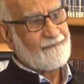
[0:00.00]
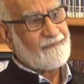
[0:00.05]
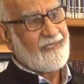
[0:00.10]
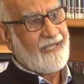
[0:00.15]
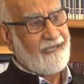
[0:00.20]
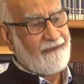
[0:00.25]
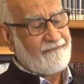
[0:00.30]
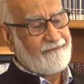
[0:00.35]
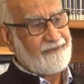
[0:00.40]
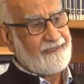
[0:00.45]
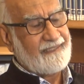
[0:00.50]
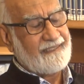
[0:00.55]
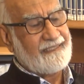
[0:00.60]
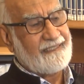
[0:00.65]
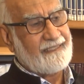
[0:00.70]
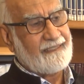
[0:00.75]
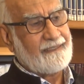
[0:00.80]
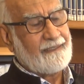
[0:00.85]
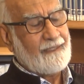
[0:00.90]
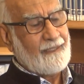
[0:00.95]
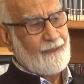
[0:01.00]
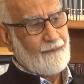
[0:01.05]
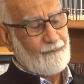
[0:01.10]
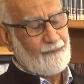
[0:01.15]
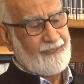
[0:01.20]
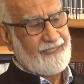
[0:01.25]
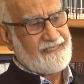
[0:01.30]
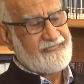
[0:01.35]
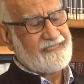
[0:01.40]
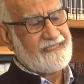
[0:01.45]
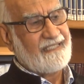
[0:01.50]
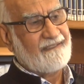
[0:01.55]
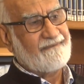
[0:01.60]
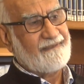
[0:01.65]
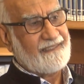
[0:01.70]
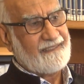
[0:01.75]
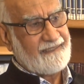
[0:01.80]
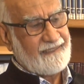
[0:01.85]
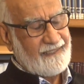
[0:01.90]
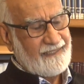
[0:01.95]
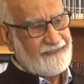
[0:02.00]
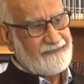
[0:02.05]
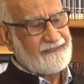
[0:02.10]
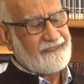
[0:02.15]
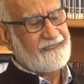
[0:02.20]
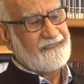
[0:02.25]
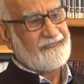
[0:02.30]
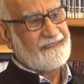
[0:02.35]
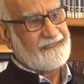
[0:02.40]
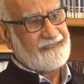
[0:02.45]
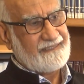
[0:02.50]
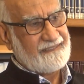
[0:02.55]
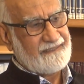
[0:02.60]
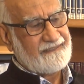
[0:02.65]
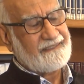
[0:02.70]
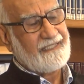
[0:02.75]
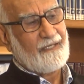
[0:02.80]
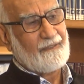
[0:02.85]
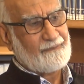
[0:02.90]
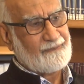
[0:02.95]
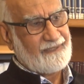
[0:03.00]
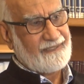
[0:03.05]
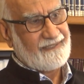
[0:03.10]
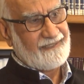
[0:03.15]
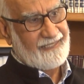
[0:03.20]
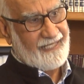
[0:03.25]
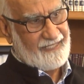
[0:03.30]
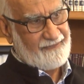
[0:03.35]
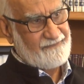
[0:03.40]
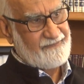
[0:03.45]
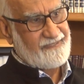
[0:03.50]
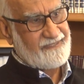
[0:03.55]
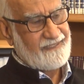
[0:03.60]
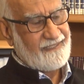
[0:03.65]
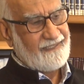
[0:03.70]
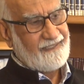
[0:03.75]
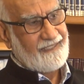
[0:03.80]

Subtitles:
Every year we are saving 30,000 lives.